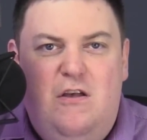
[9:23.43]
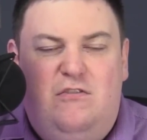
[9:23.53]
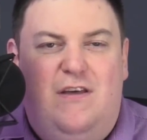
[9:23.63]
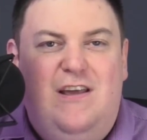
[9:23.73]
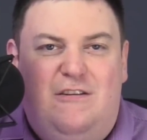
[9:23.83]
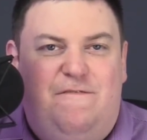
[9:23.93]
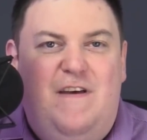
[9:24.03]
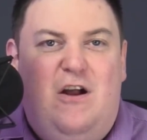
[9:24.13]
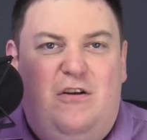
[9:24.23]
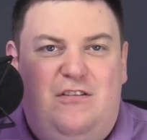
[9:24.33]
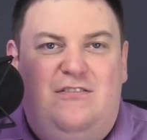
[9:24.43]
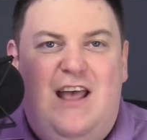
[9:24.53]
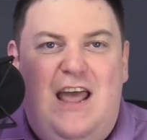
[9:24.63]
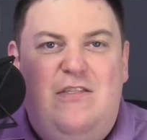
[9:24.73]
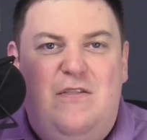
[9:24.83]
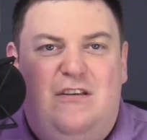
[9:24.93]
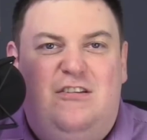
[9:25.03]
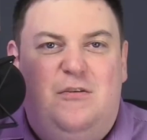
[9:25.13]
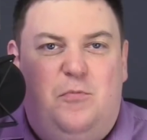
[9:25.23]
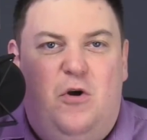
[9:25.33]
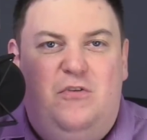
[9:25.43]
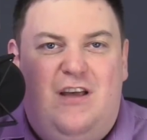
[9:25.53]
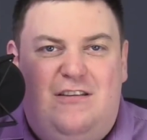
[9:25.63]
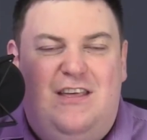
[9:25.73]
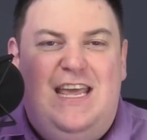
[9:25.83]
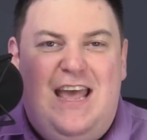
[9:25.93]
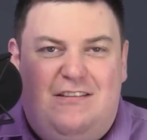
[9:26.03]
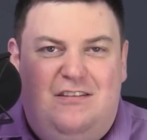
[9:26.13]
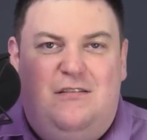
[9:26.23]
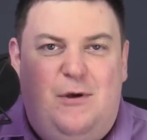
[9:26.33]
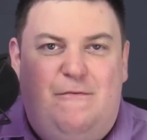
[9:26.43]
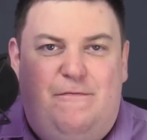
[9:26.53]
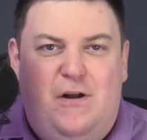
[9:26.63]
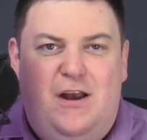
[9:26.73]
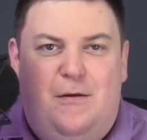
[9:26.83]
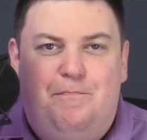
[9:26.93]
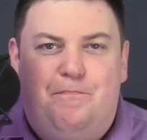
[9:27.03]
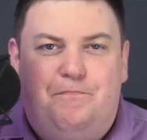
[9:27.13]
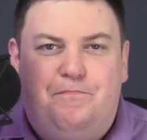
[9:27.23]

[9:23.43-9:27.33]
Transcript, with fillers: So I think it's fair to say that this is a protest that, yes, is about freedom,